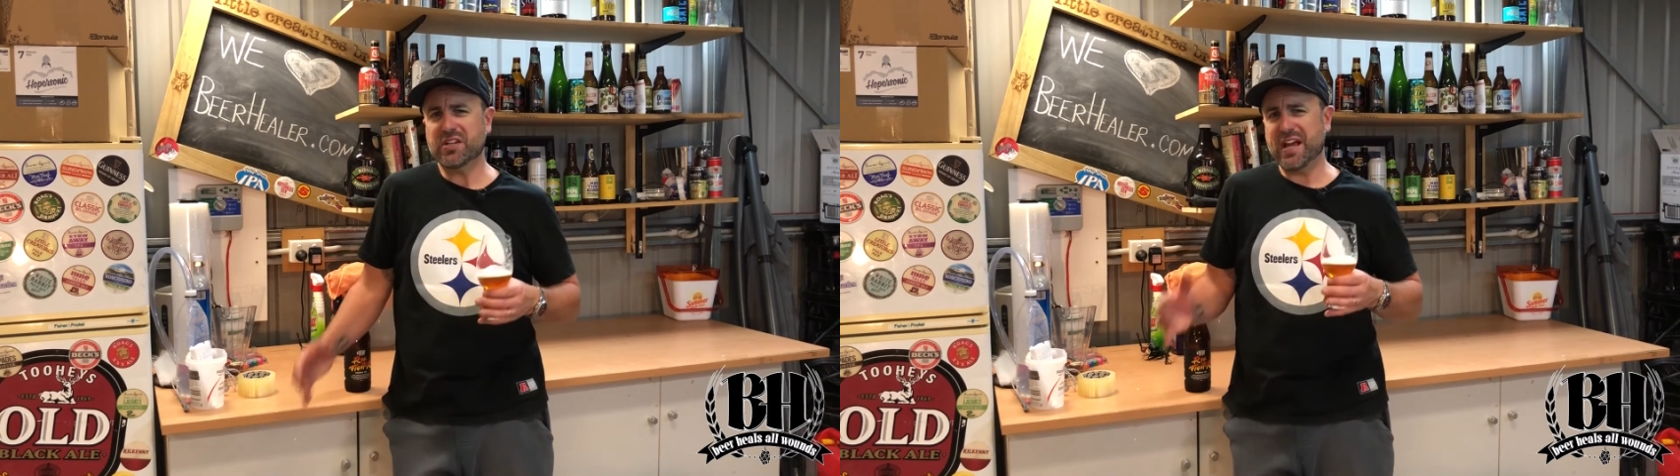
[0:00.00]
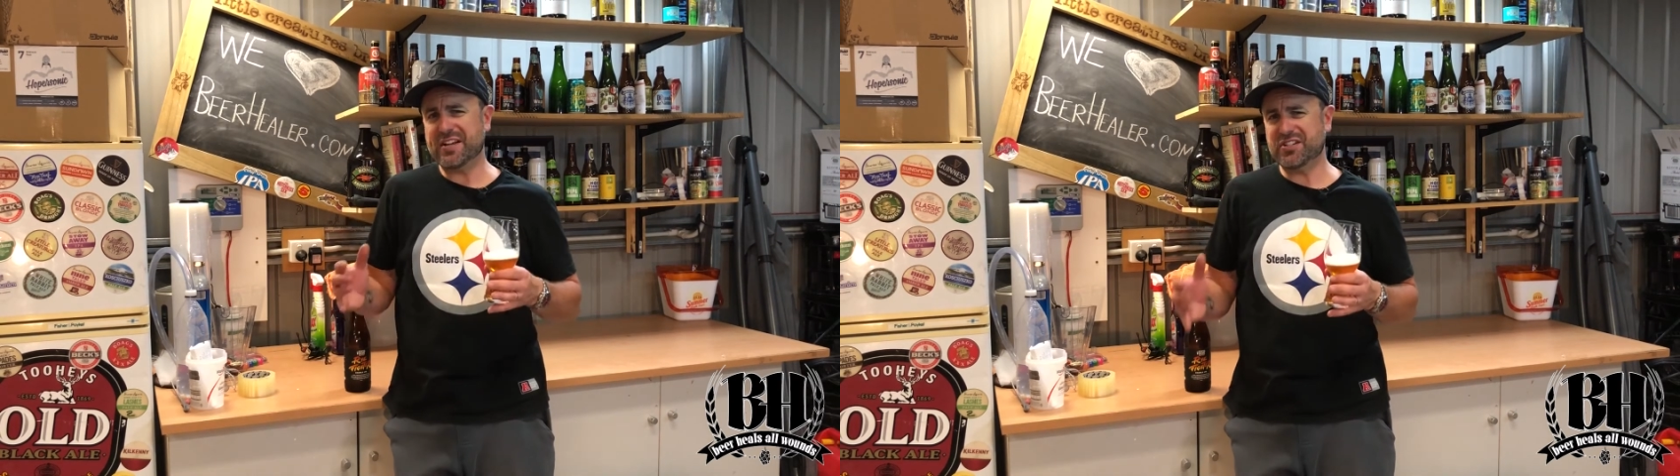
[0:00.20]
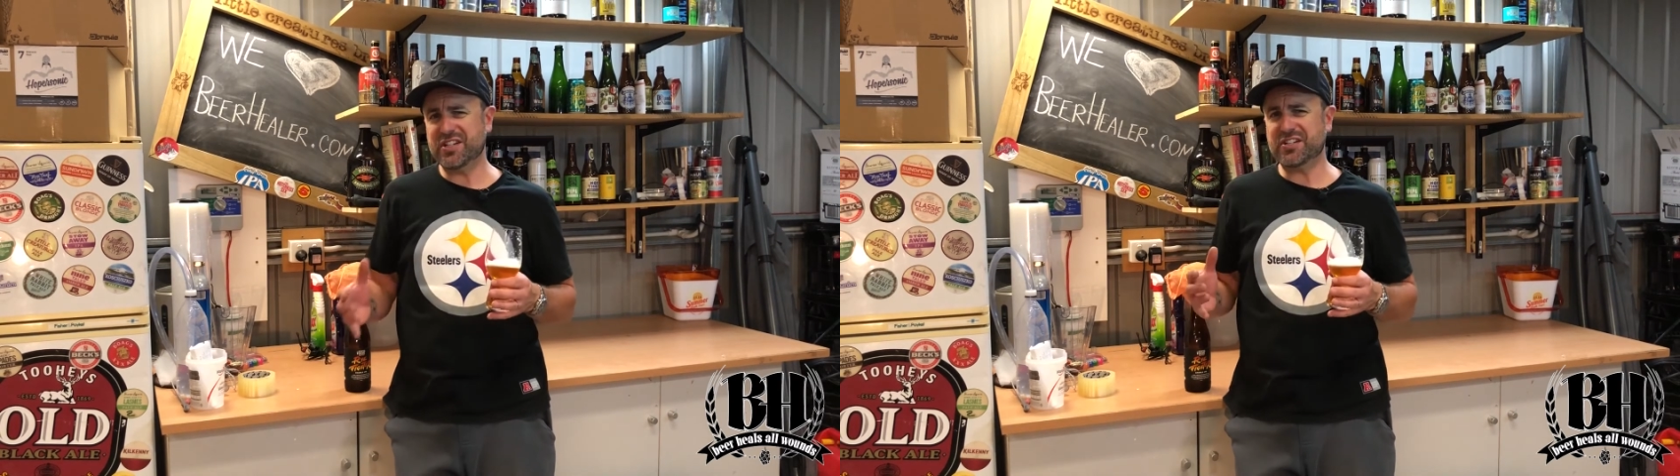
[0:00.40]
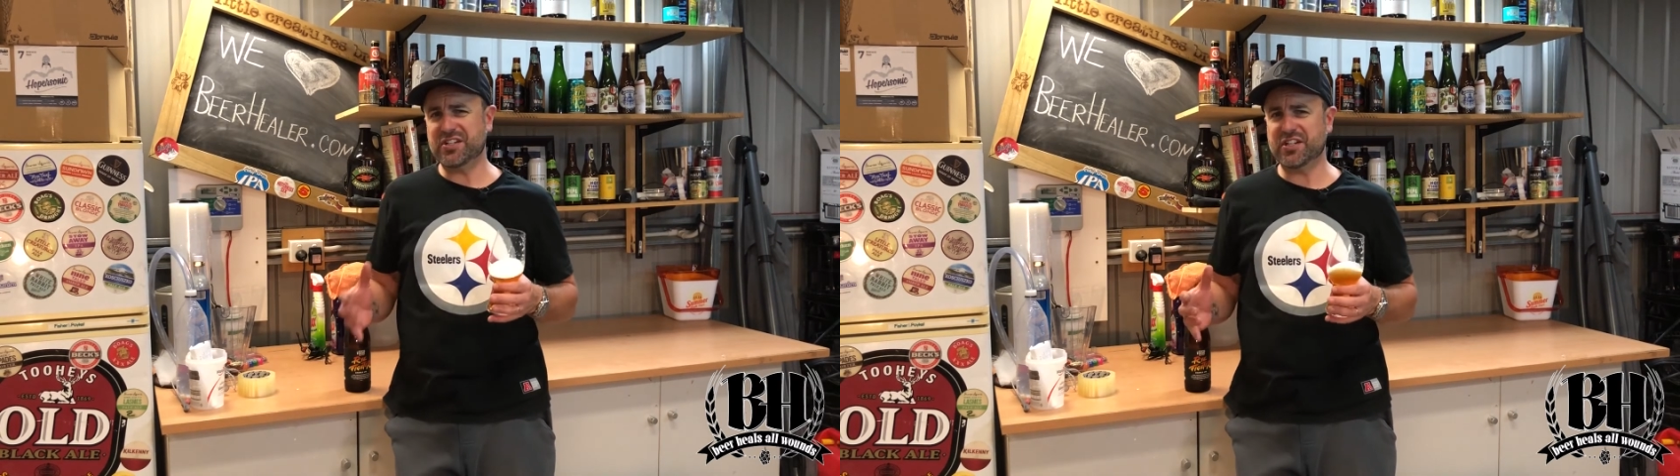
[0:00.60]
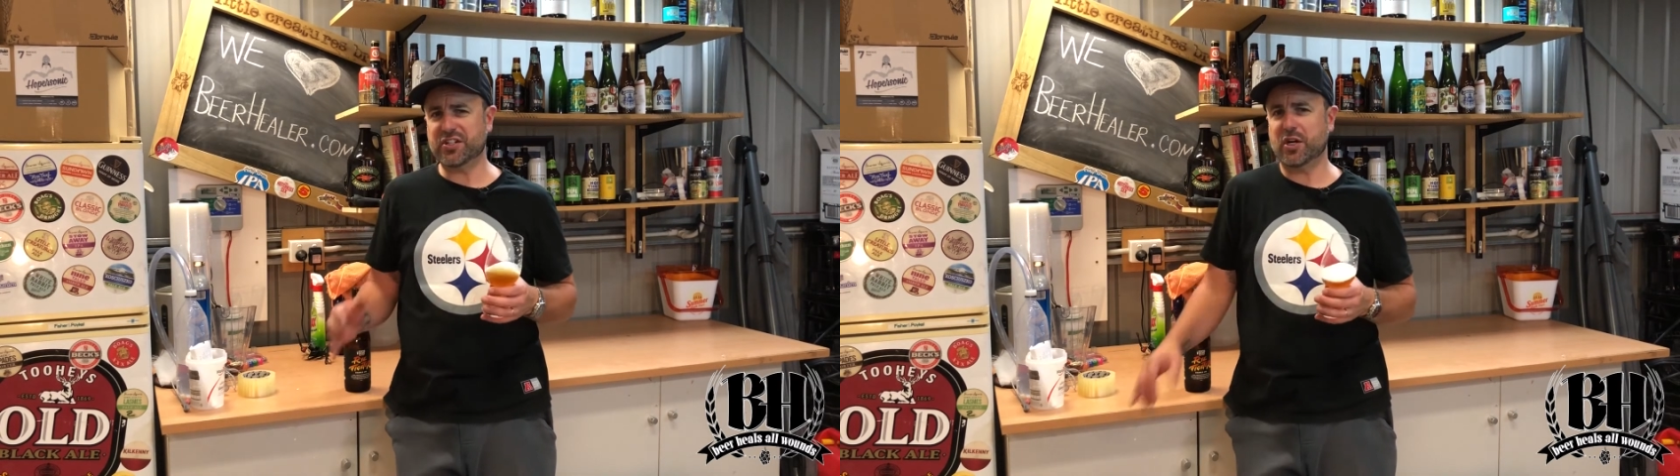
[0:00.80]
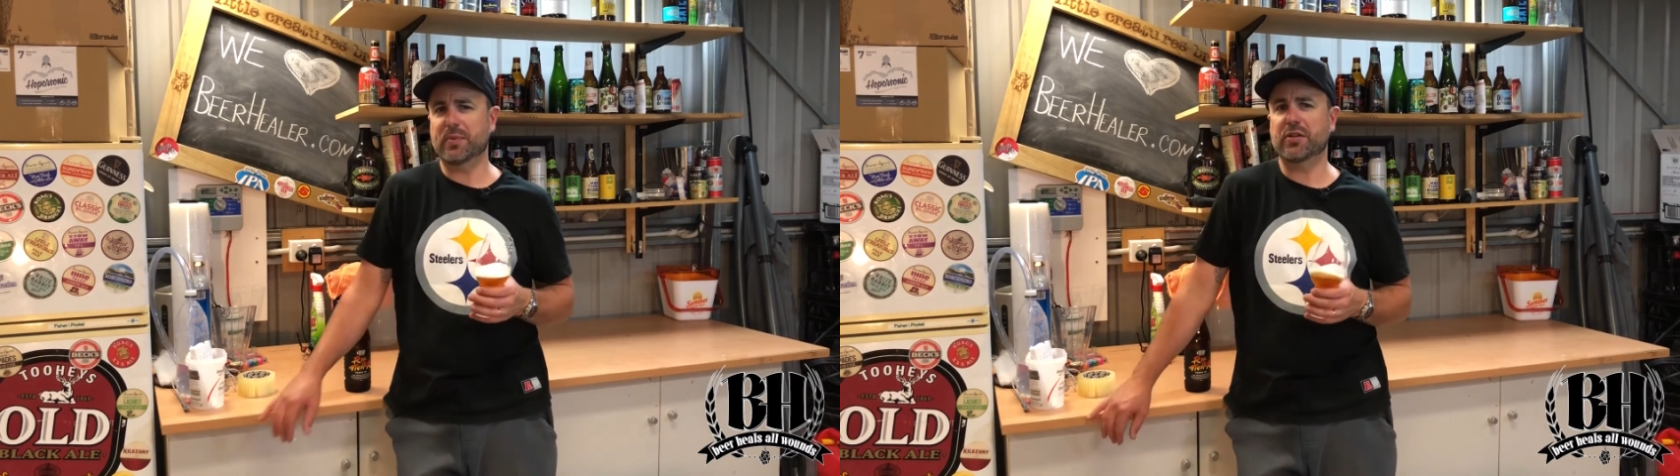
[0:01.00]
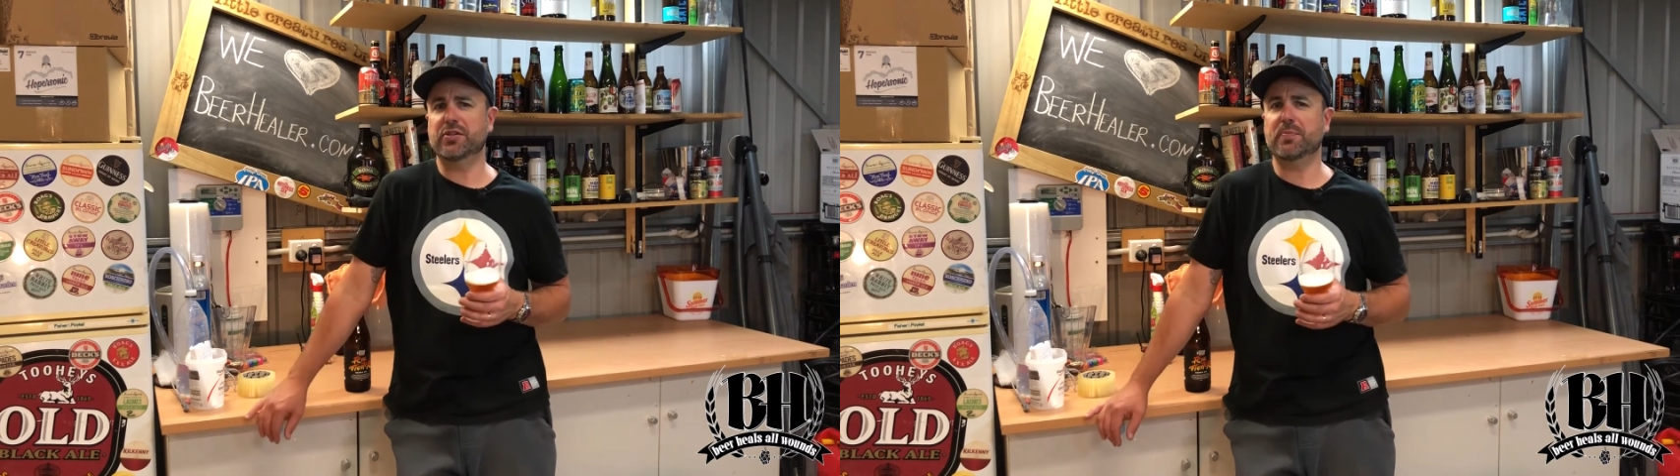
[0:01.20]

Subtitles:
At 66 IBUs,